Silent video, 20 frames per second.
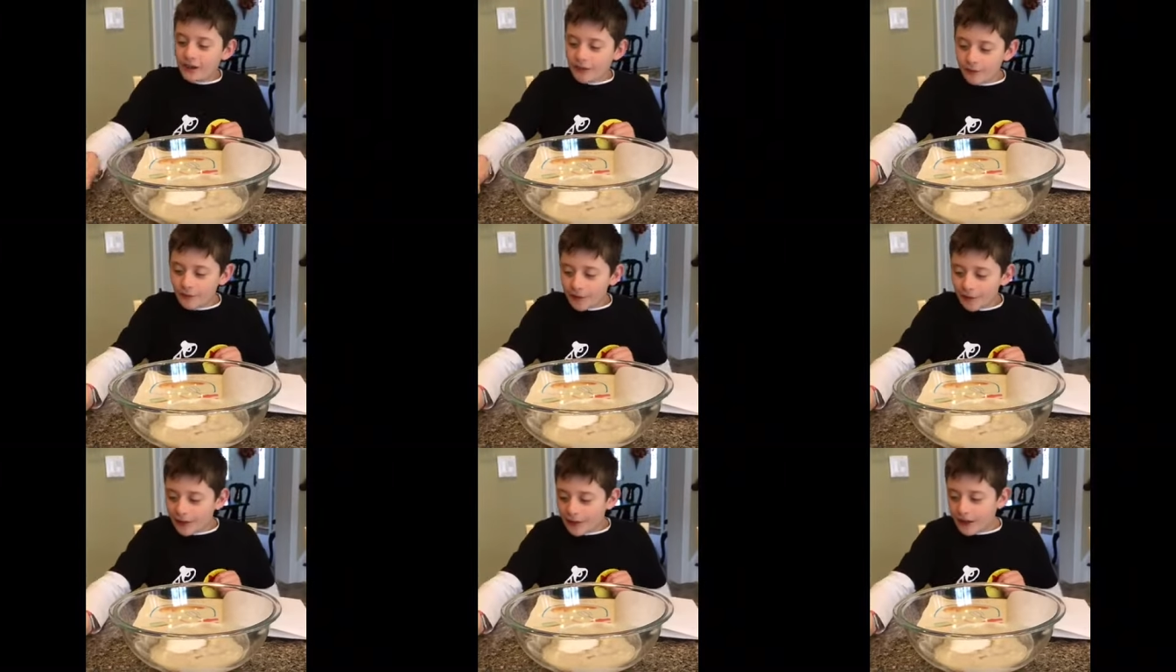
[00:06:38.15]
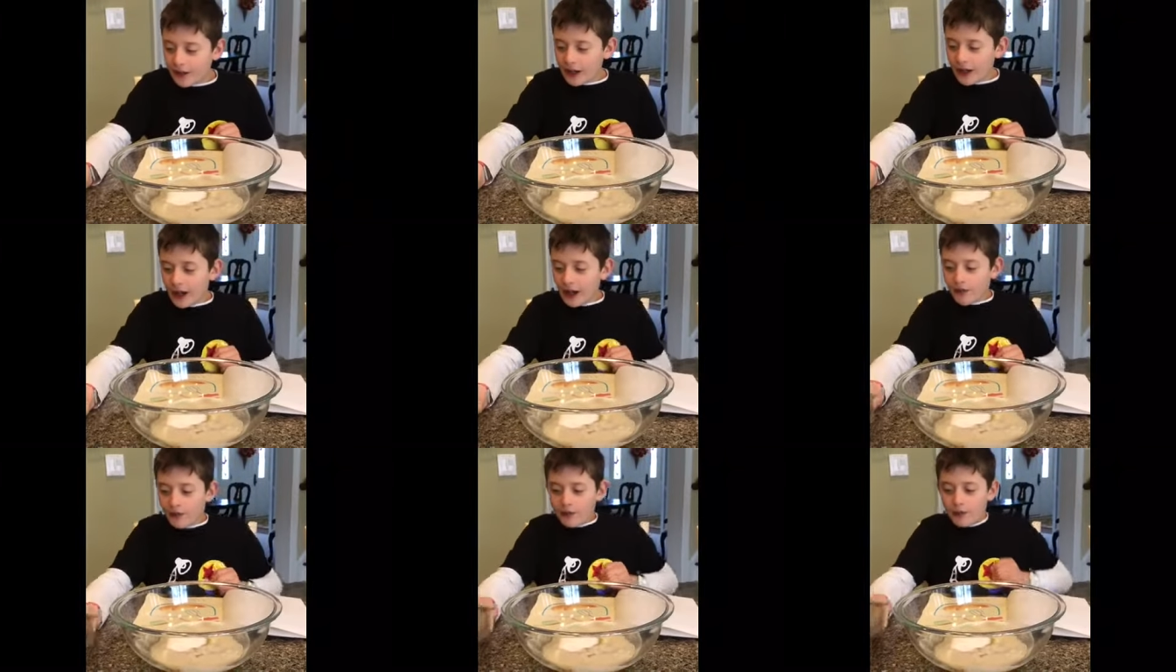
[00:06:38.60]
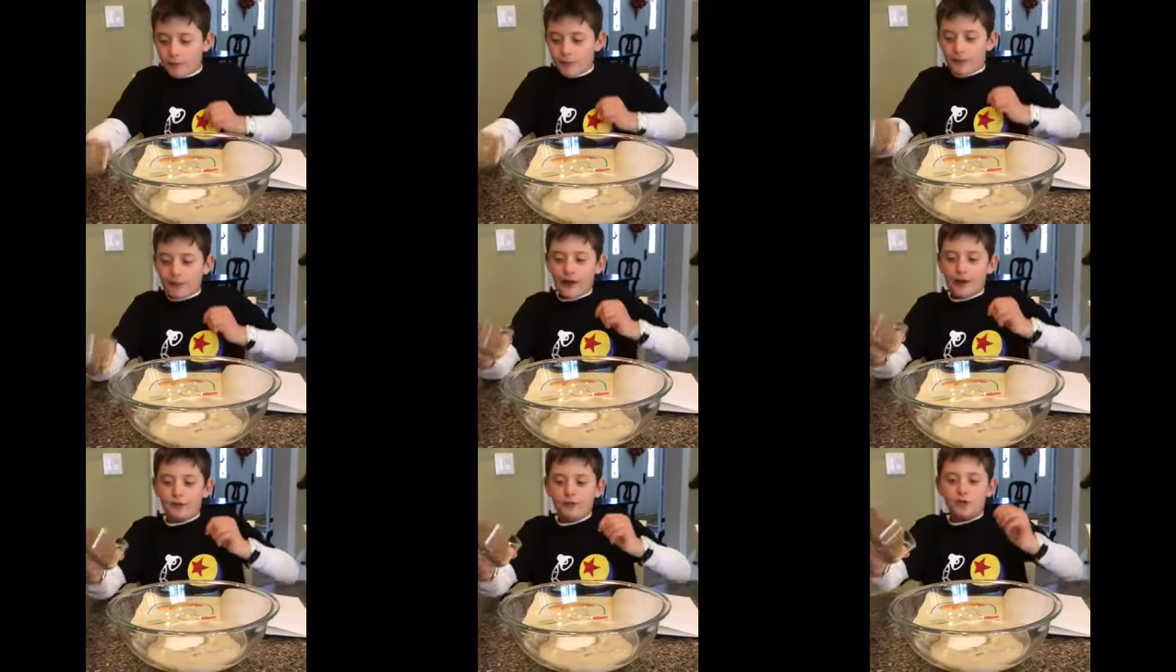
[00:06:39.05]
We're gonna have the
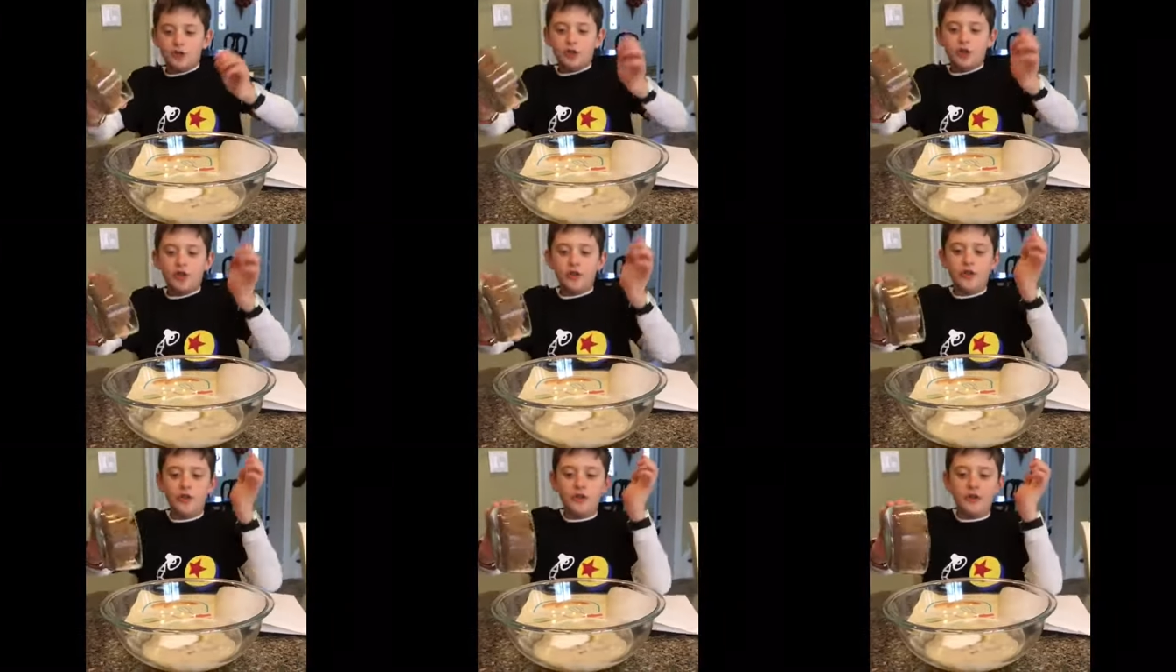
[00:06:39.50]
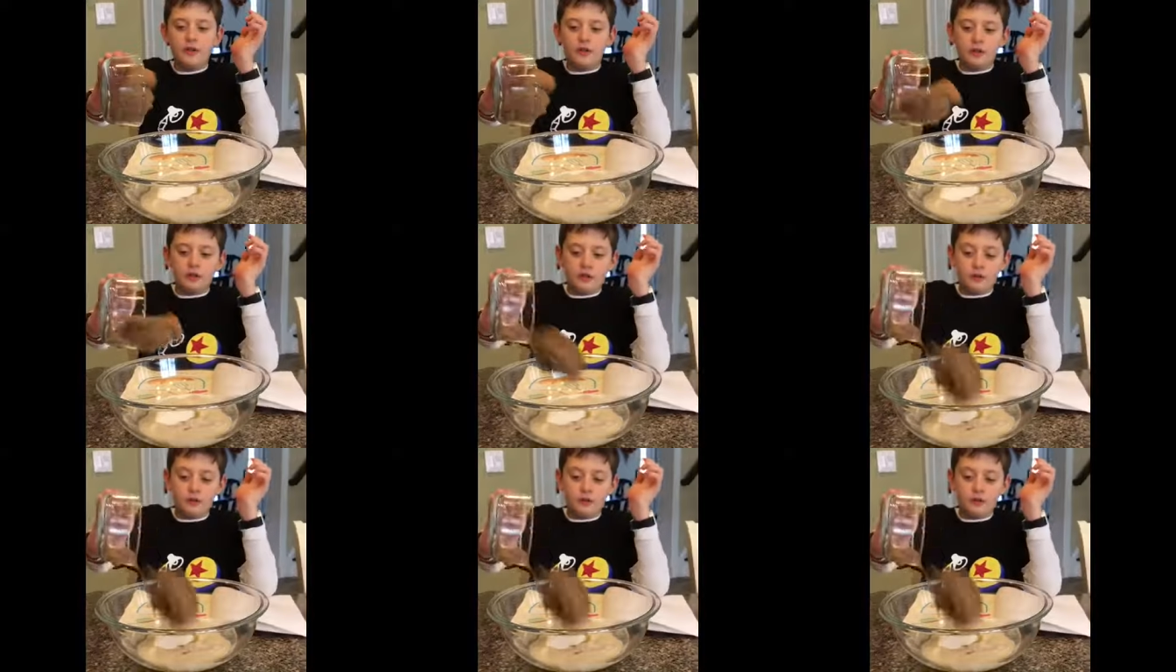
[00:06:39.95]
brown sugar.